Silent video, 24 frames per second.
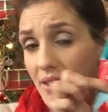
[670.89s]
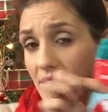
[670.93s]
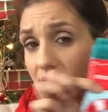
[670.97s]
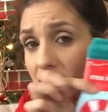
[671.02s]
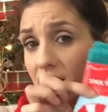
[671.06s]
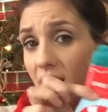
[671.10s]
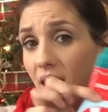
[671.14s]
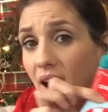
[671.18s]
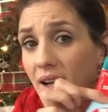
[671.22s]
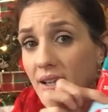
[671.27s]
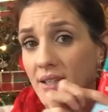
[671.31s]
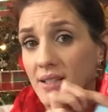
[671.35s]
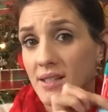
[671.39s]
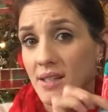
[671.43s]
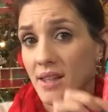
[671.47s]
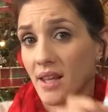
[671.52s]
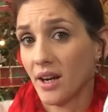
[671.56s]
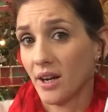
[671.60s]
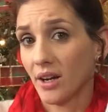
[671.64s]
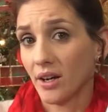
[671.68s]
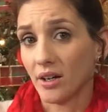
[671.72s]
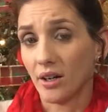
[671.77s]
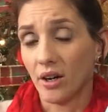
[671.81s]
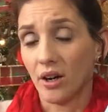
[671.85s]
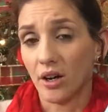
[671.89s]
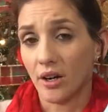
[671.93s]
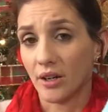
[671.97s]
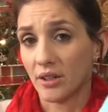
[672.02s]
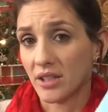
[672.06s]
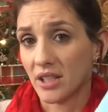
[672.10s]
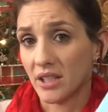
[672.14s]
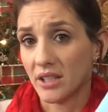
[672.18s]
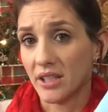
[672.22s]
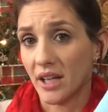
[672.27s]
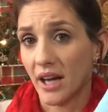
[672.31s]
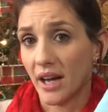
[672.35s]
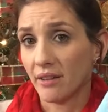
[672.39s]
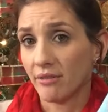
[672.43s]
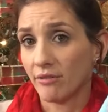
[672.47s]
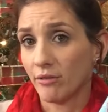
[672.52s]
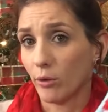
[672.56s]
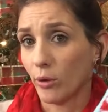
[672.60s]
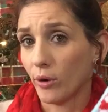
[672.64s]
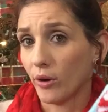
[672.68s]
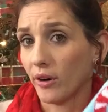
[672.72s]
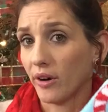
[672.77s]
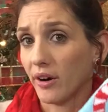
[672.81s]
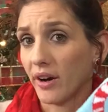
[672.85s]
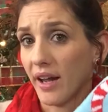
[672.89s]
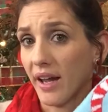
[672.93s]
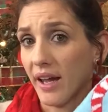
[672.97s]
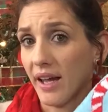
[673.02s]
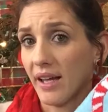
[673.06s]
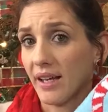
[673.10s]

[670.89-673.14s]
The socks there are to die for,